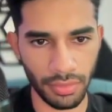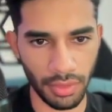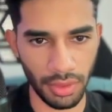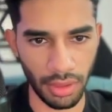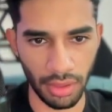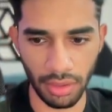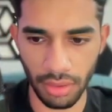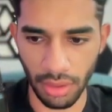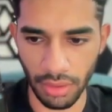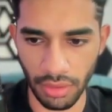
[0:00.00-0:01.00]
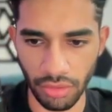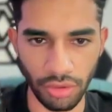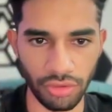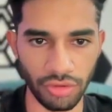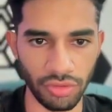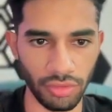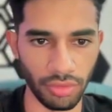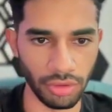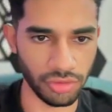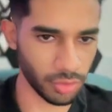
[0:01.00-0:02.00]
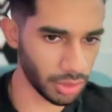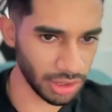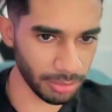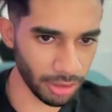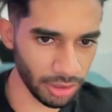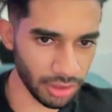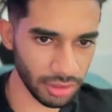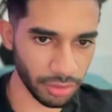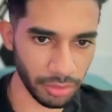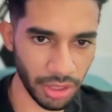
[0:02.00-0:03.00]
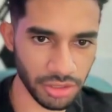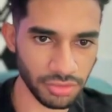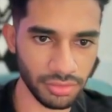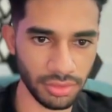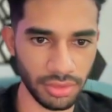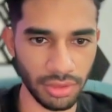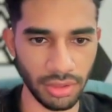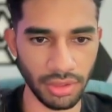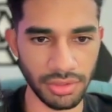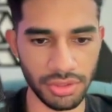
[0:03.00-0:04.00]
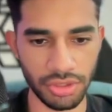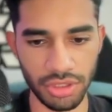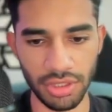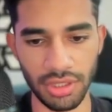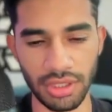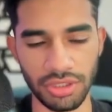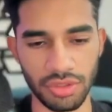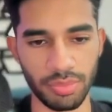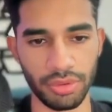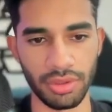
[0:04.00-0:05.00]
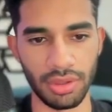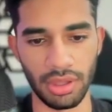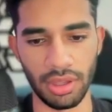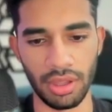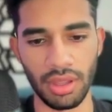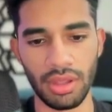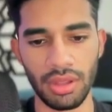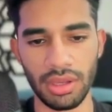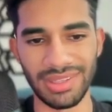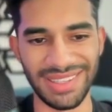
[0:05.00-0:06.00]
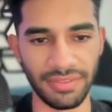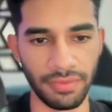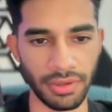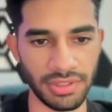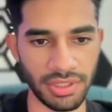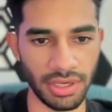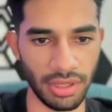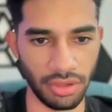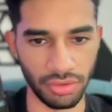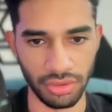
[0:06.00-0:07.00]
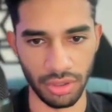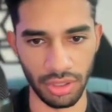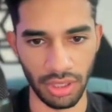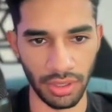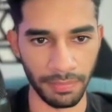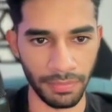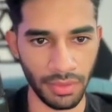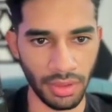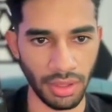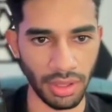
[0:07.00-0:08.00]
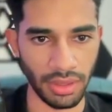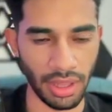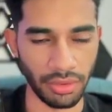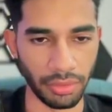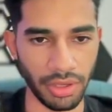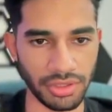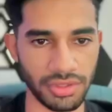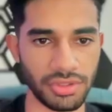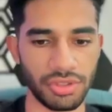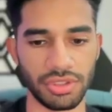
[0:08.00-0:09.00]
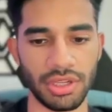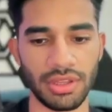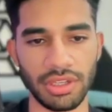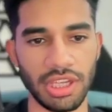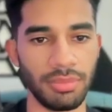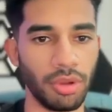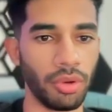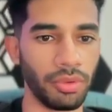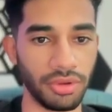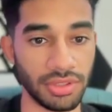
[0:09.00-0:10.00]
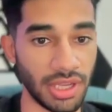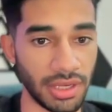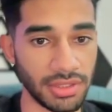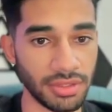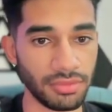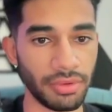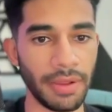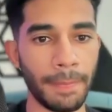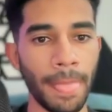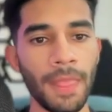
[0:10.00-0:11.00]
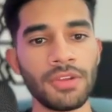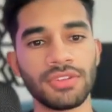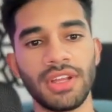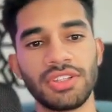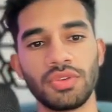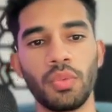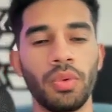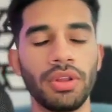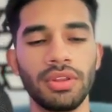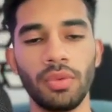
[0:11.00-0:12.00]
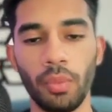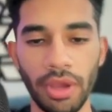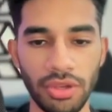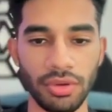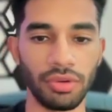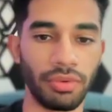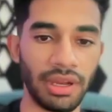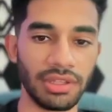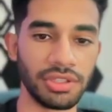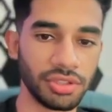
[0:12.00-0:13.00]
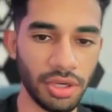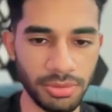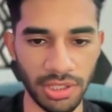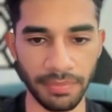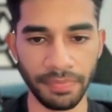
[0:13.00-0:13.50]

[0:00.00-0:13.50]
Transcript: in, and then you could just do the squiggly mark, location insertion, and then just put the default city that you're targeting in that location insertion, and then keep going with your text, right? So that's one way you could write a description.